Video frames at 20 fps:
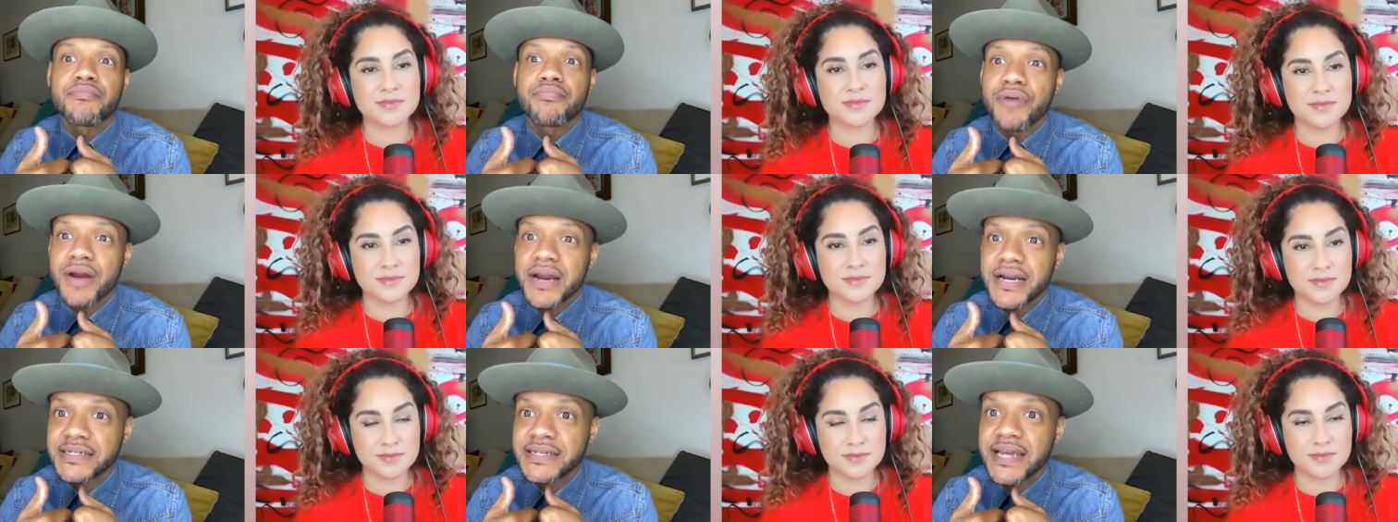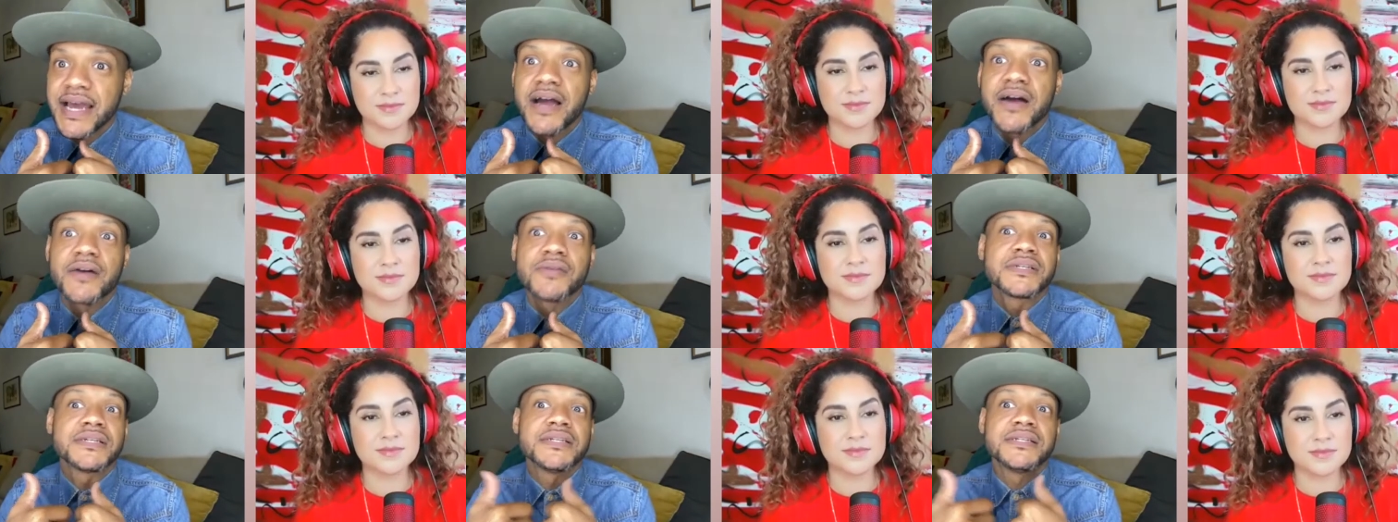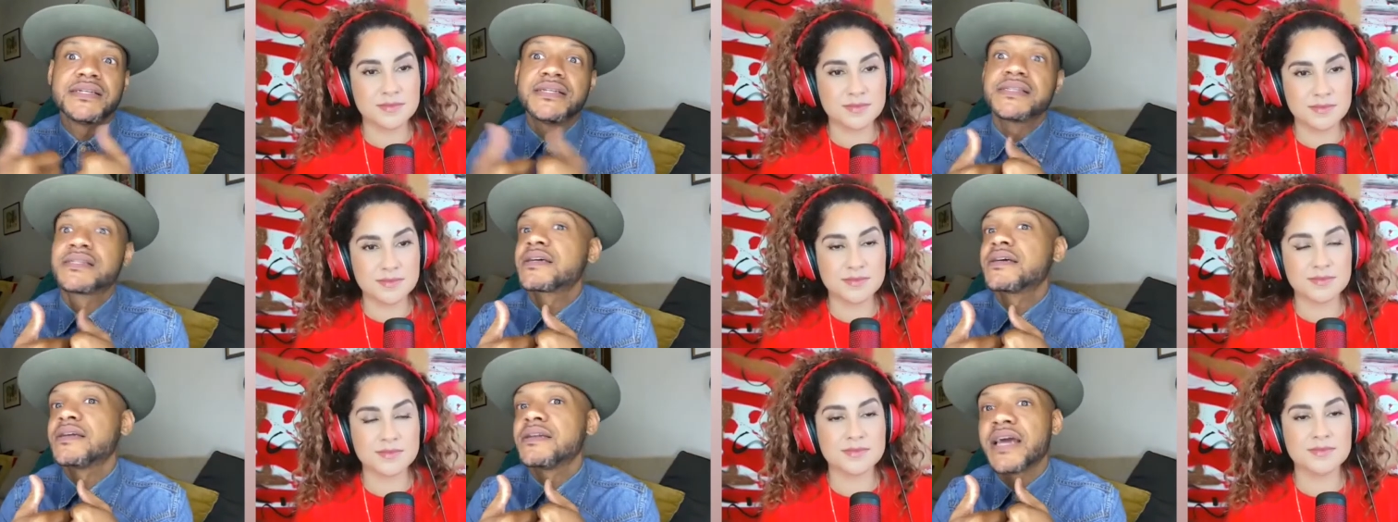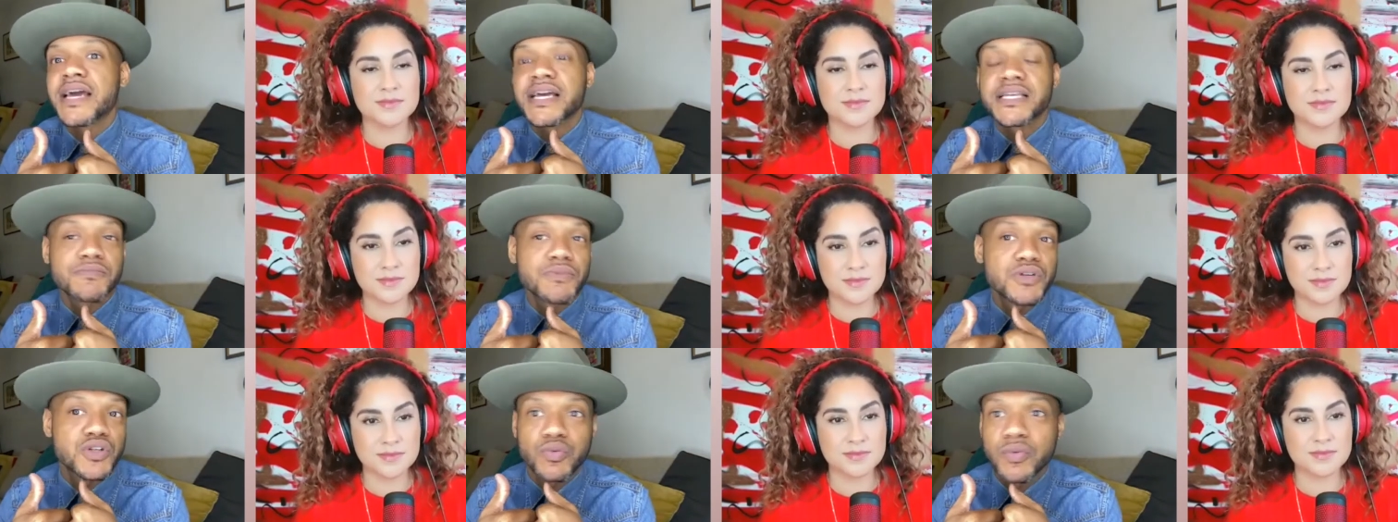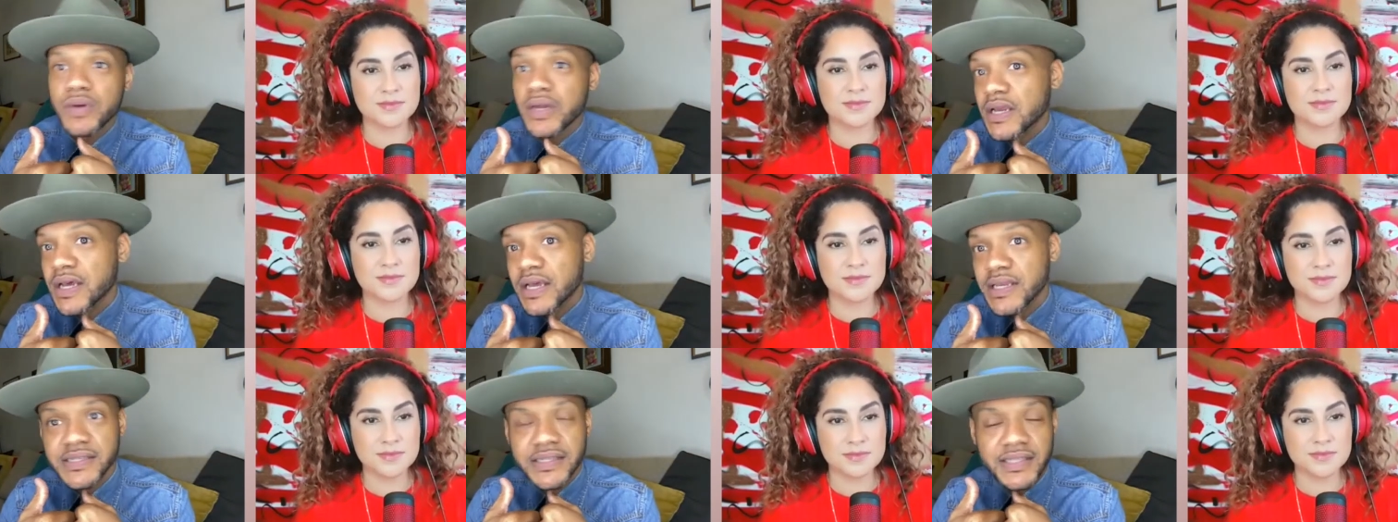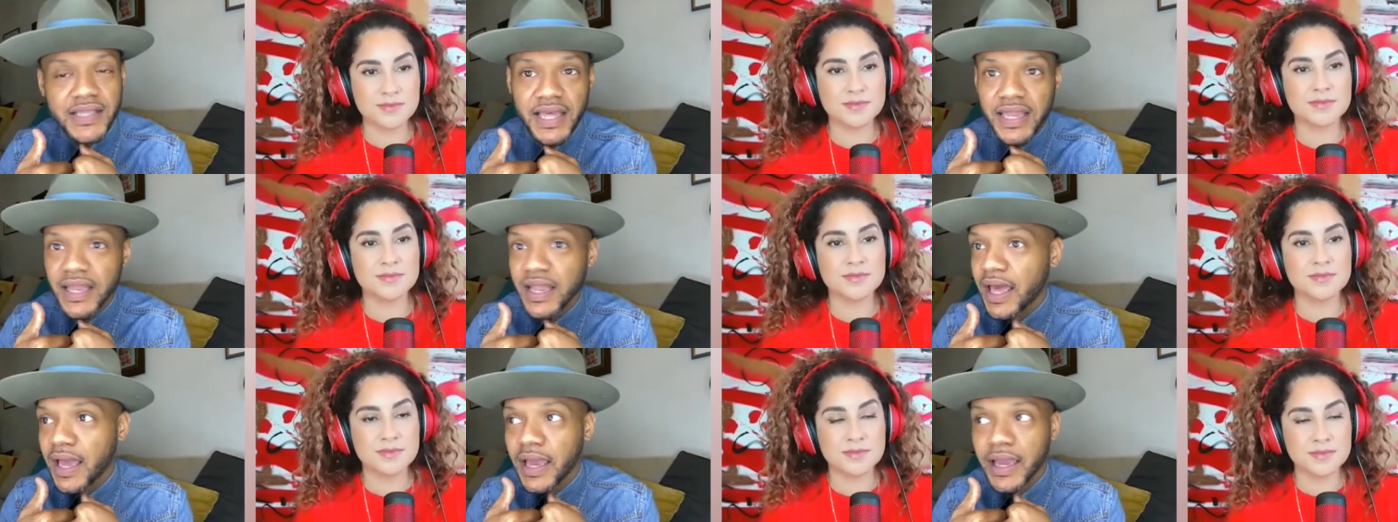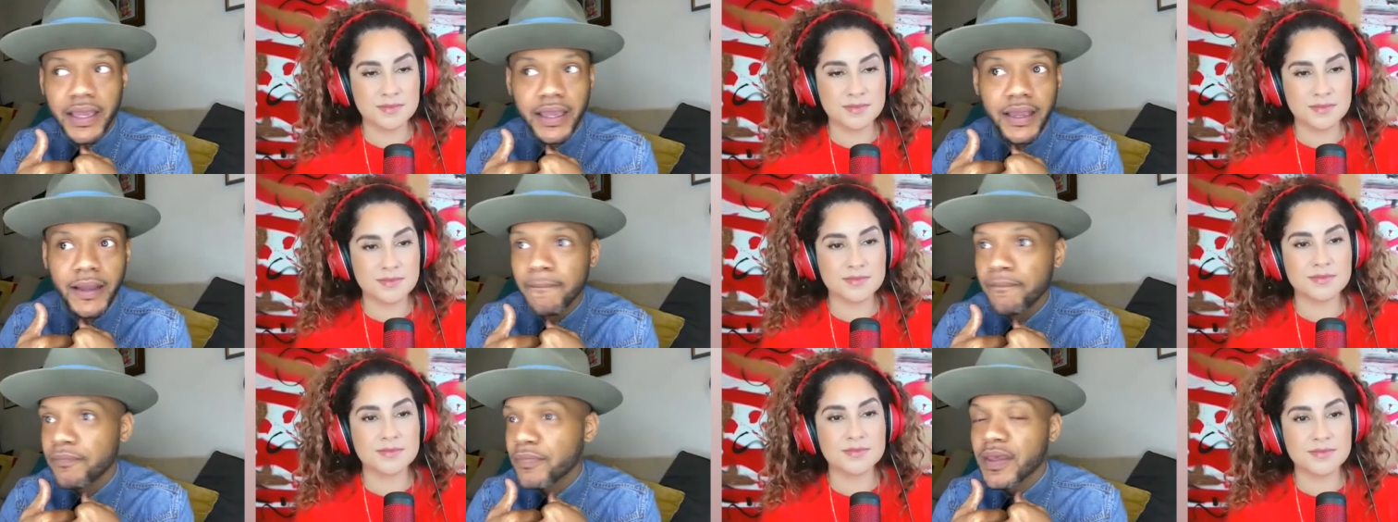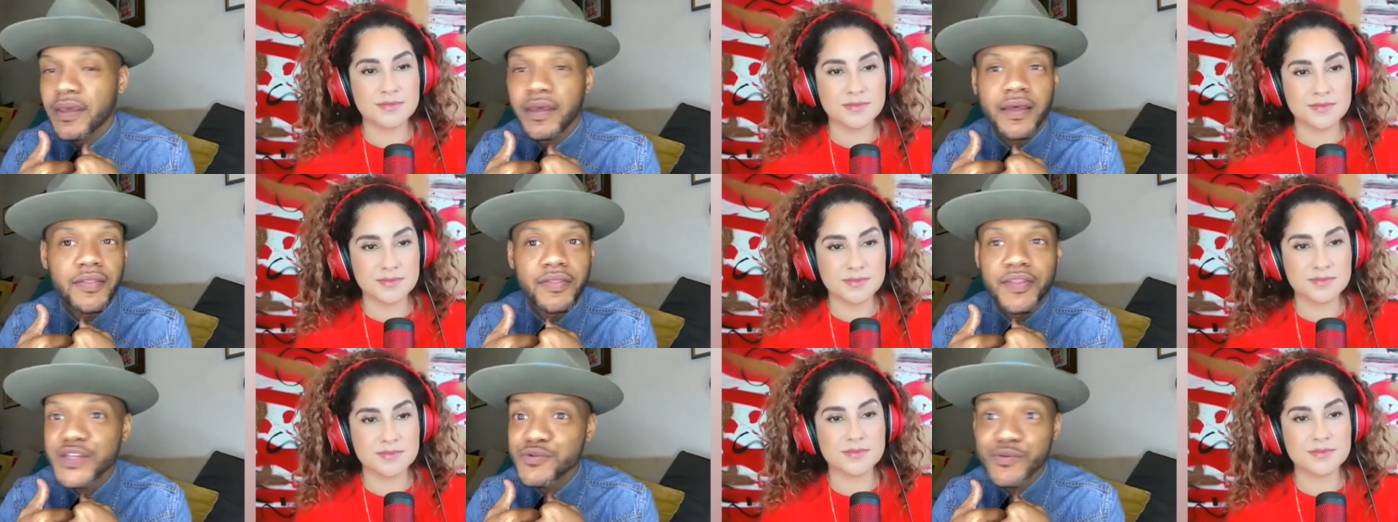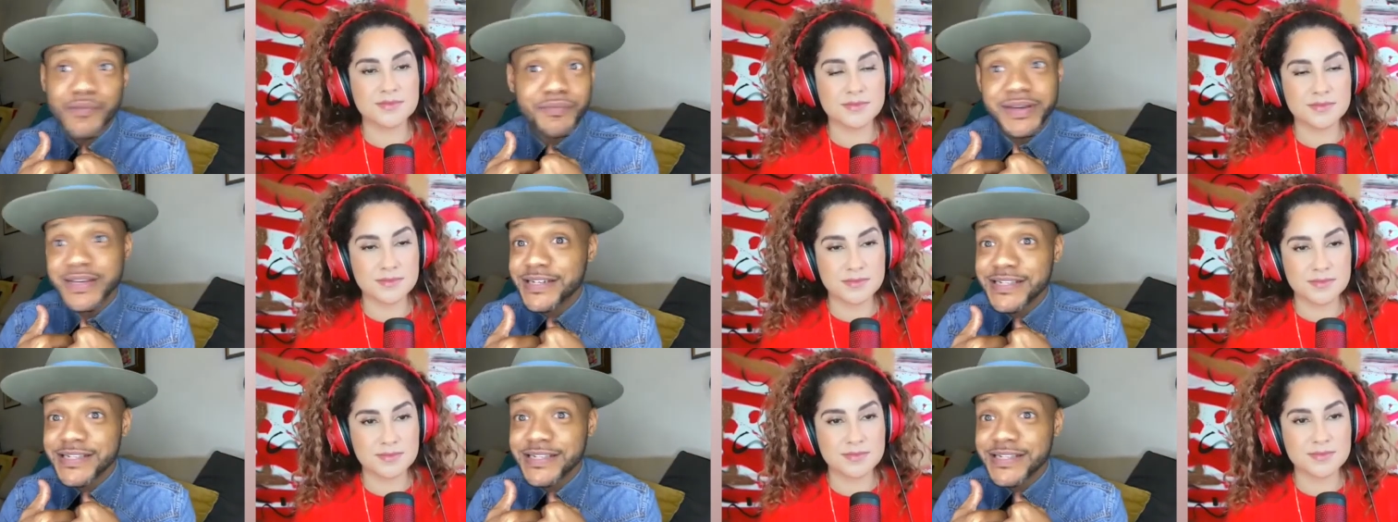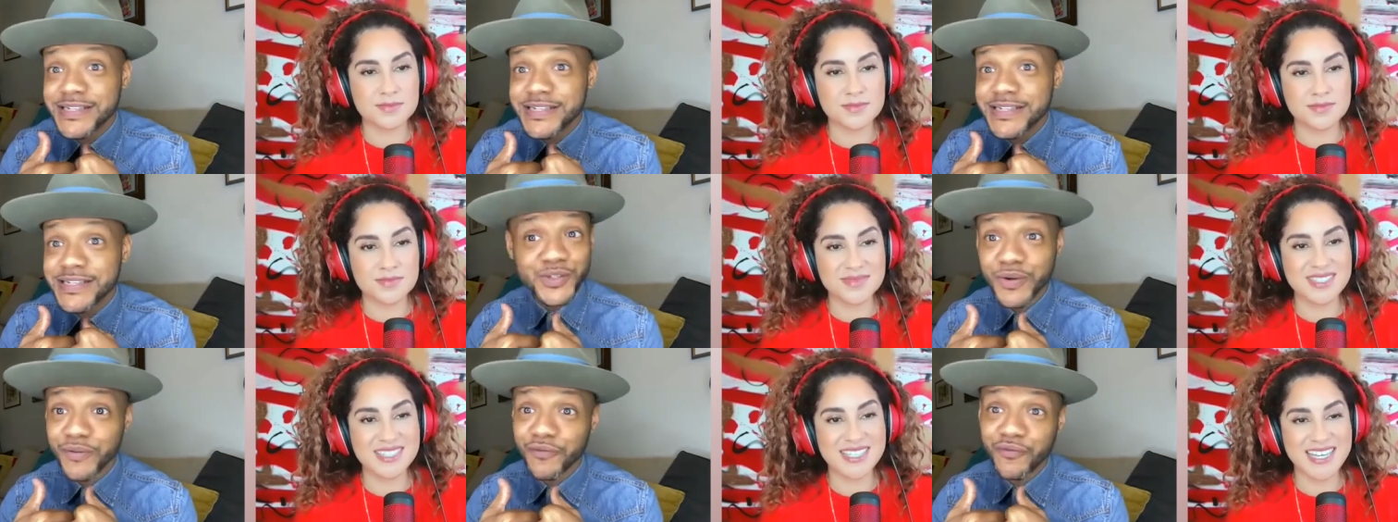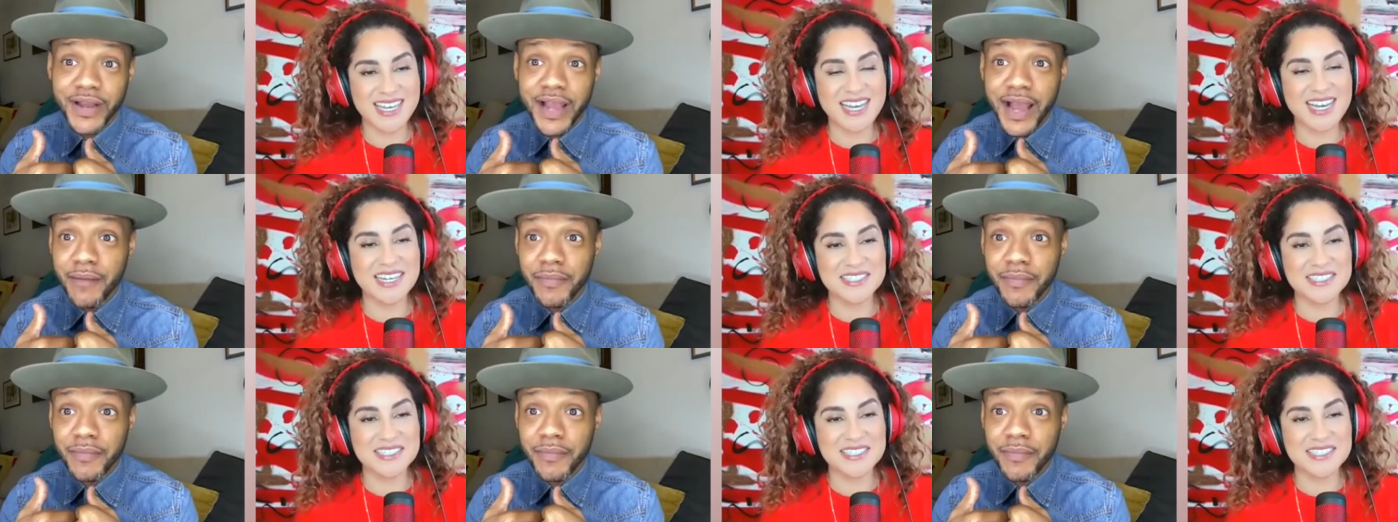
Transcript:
Speaker 1: breakdowns and disconnects between us that like this would be a disaster if we got yeah.